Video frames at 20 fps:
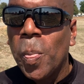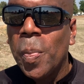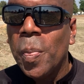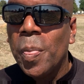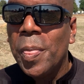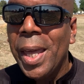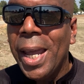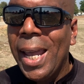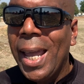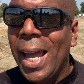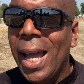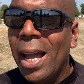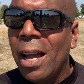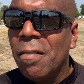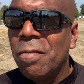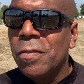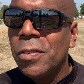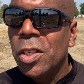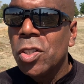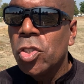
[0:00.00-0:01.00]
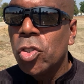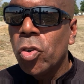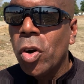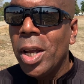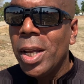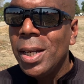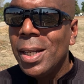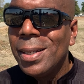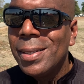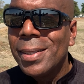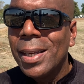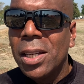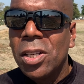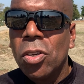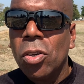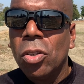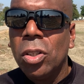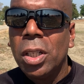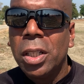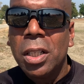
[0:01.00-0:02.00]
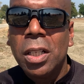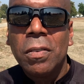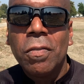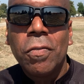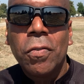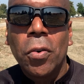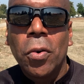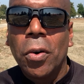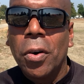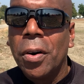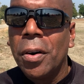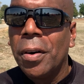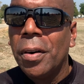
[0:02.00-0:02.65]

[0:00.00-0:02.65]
they have the trainings that you're looking for.